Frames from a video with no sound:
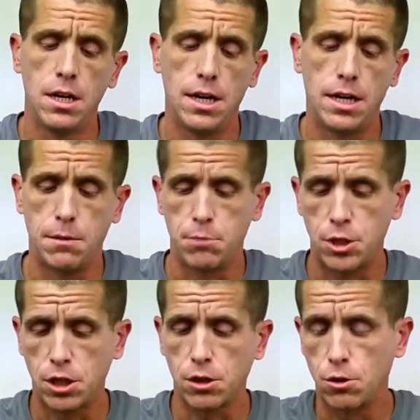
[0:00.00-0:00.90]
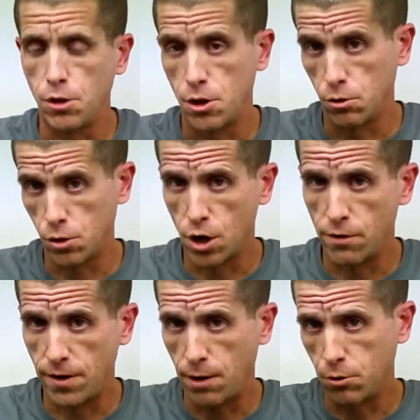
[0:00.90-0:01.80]
in particular their
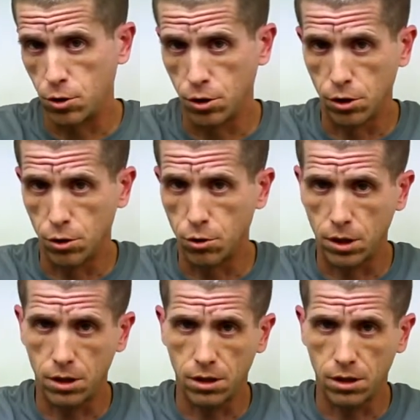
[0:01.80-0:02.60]
larvae, which are the little